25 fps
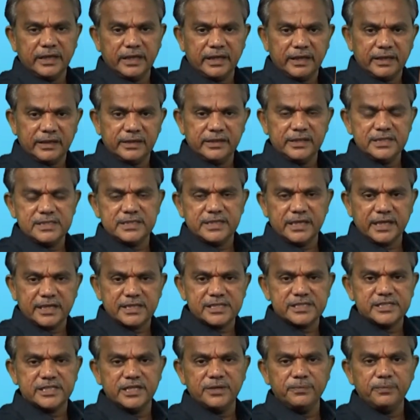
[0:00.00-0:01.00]
and
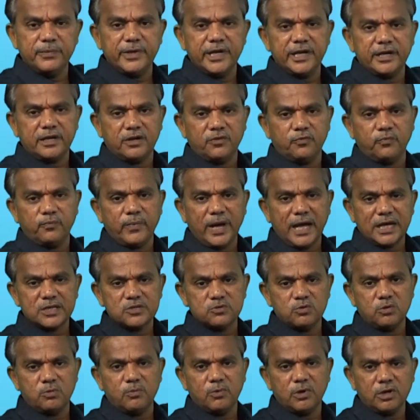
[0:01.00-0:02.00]
this extreme date
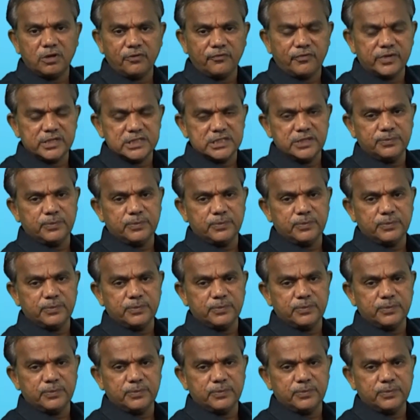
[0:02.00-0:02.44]
of maximum